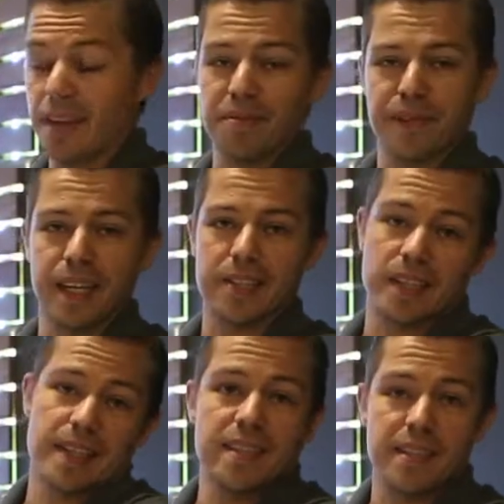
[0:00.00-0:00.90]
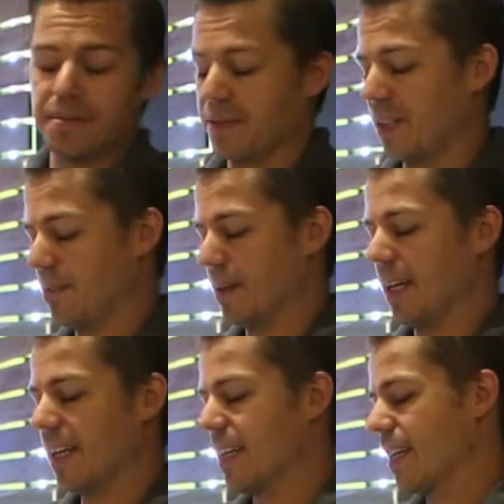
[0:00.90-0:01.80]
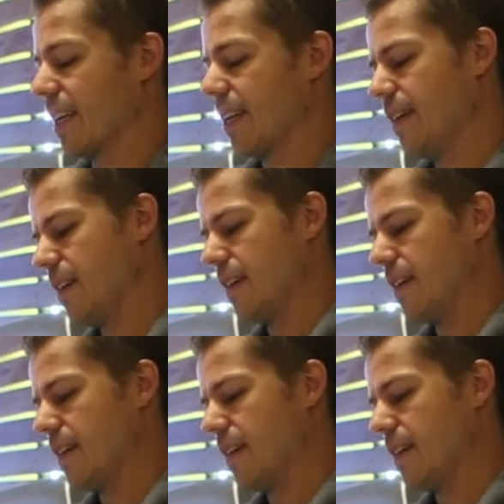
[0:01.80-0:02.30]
inflates, it can deflate by hitting it.